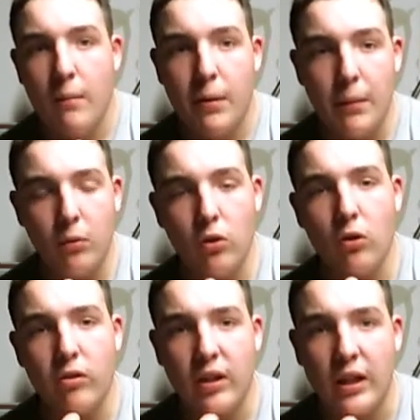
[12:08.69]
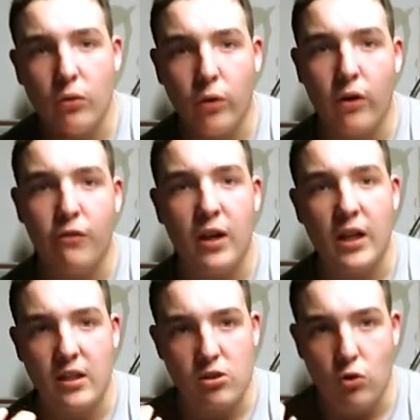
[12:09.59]
People don't think
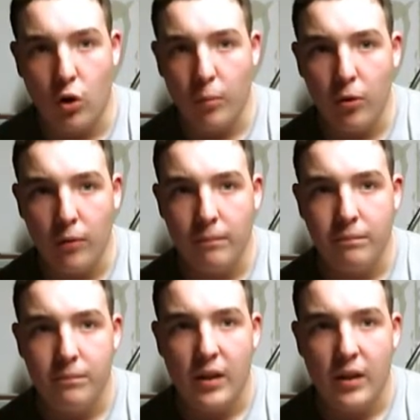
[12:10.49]
Railfanning is normal,